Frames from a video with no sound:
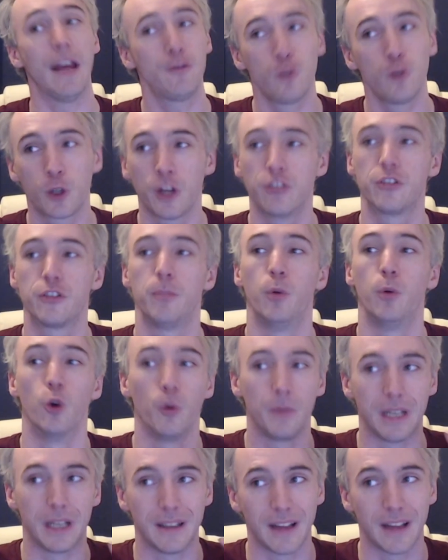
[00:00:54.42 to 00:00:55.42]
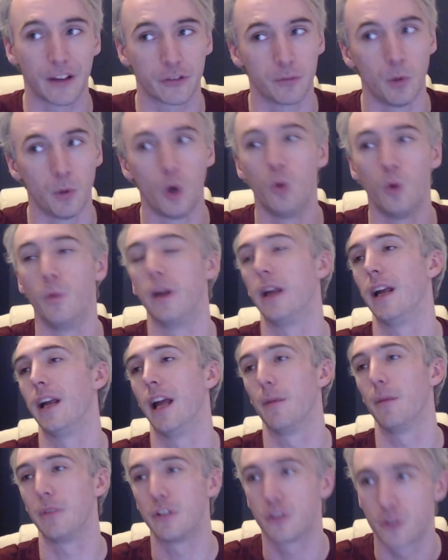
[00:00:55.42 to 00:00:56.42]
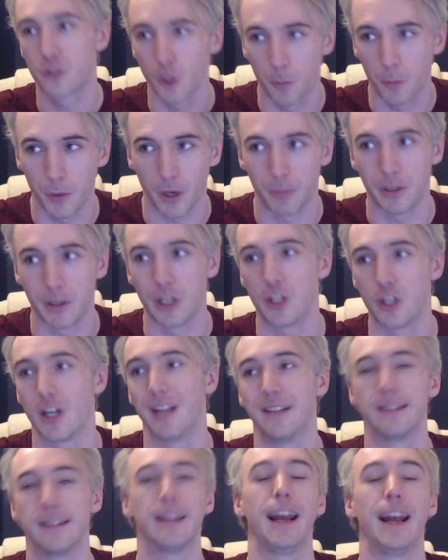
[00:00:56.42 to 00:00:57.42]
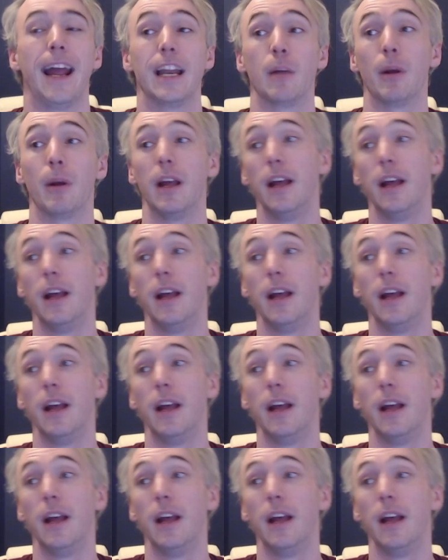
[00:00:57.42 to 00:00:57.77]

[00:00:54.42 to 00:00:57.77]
if you can support me in that small way, it'd be super appreciated.